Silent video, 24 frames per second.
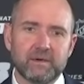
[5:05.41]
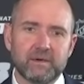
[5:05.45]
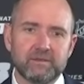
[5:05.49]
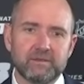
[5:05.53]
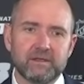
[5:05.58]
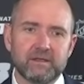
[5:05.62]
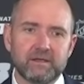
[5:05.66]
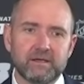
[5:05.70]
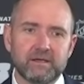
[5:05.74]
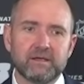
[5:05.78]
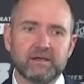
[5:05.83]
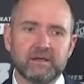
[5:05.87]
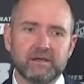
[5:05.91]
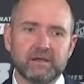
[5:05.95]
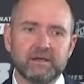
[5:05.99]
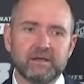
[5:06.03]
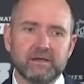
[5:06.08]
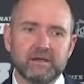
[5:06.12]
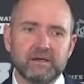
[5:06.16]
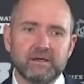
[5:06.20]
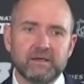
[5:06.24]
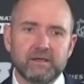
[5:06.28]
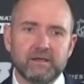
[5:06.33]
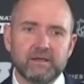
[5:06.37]
I think,
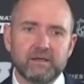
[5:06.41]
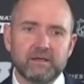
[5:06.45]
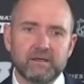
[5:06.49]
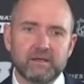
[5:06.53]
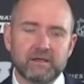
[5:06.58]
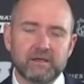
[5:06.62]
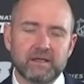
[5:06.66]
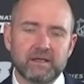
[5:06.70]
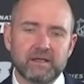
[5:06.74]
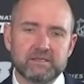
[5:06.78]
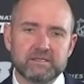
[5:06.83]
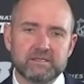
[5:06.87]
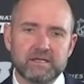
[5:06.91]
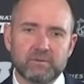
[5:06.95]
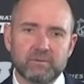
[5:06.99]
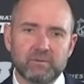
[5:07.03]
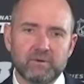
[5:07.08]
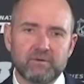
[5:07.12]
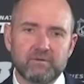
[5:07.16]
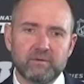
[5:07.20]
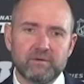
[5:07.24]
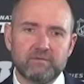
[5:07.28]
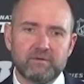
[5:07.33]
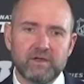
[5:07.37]
and like I said,
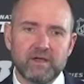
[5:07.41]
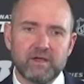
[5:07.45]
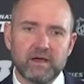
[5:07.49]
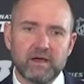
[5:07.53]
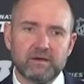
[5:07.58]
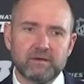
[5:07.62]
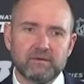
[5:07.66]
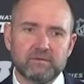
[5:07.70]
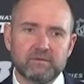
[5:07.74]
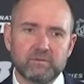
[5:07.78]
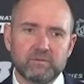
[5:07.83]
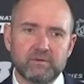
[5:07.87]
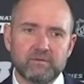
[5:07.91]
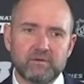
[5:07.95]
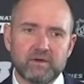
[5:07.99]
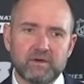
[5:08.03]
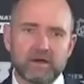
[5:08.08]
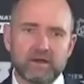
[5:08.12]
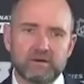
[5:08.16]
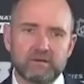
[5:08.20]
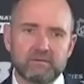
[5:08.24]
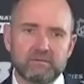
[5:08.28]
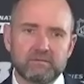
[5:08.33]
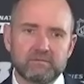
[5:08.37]
we've got
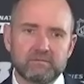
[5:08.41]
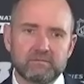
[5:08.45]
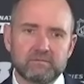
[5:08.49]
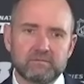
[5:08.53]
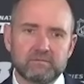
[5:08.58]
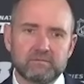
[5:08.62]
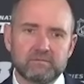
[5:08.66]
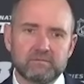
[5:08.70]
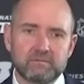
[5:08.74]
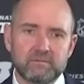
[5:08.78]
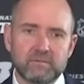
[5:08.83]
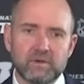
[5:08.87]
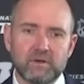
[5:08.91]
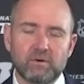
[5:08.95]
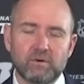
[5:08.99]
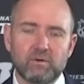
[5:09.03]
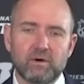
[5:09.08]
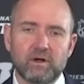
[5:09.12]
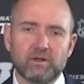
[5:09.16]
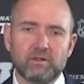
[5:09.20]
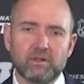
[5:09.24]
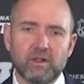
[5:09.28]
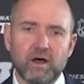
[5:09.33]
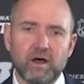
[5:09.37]
a
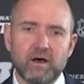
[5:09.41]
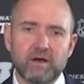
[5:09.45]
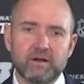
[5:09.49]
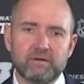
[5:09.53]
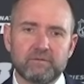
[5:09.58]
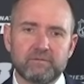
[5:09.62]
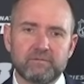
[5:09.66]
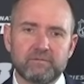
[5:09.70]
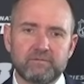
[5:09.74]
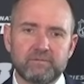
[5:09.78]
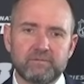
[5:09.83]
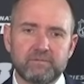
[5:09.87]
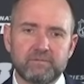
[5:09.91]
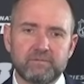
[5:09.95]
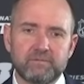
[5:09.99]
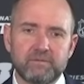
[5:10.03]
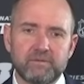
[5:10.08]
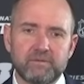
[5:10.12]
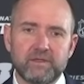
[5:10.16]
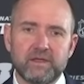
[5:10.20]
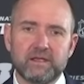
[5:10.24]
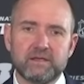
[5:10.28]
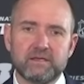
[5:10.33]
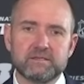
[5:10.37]
lot of
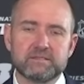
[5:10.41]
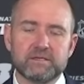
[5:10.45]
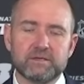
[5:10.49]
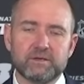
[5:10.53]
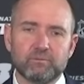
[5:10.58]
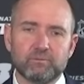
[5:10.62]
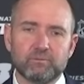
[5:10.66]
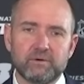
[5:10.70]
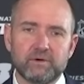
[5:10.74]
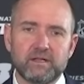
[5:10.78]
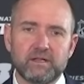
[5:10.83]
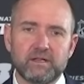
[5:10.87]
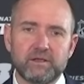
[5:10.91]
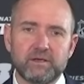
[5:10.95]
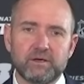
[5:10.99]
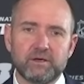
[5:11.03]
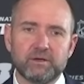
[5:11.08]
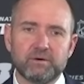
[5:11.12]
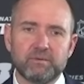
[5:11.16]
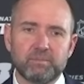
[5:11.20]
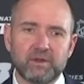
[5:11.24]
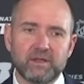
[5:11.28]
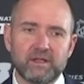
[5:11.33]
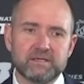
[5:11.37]
things in really
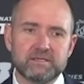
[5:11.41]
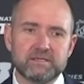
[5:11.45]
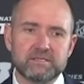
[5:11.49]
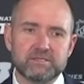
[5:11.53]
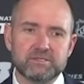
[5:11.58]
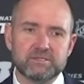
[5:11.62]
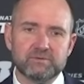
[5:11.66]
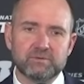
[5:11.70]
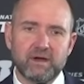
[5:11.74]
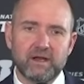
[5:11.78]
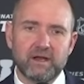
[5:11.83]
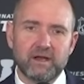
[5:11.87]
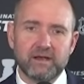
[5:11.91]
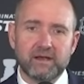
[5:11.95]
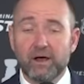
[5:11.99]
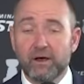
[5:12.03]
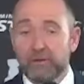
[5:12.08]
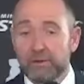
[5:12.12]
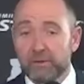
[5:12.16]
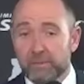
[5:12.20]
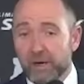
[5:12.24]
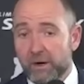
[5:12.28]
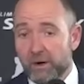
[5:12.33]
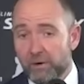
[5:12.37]
good places right
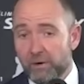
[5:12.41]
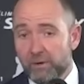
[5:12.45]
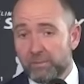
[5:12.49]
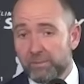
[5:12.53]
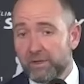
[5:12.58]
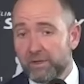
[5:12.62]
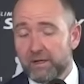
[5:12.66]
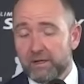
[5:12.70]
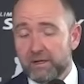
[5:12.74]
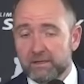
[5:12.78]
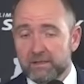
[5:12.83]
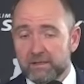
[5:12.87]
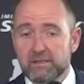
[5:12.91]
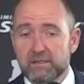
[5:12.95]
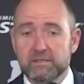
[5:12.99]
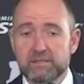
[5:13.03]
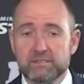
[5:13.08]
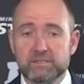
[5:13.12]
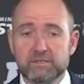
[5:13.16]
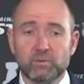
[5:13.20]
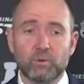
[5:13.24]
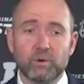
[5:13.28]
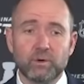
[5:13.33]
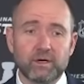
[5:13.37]
now. The power play
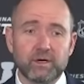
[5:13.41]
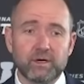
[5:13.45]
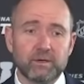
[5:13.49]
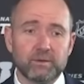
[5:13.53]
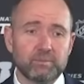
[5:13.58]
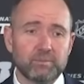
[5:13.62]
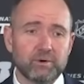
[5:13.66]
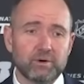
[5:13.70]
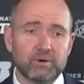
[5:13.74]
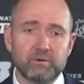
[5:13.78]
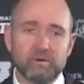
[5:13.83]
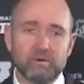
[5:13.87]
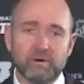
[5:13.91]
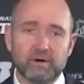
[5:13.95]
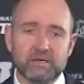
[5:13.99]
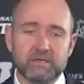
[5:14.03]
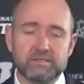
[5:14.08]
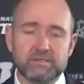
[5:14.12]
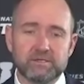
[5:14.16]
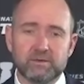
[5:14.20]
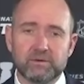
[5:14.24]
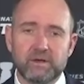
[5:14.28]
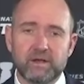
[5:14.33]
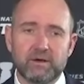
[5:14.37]
is a work in
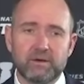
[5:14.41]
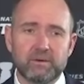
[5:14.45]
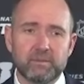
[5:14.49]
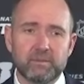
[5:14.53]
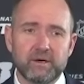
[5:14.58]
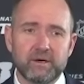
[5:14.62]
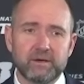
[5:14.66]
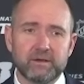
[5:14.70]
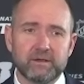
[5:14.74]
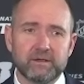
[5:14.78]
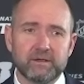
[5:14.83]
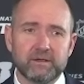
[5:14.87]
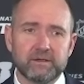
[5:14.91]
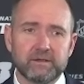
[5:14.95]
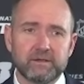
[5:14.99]
progress, no doubt about it.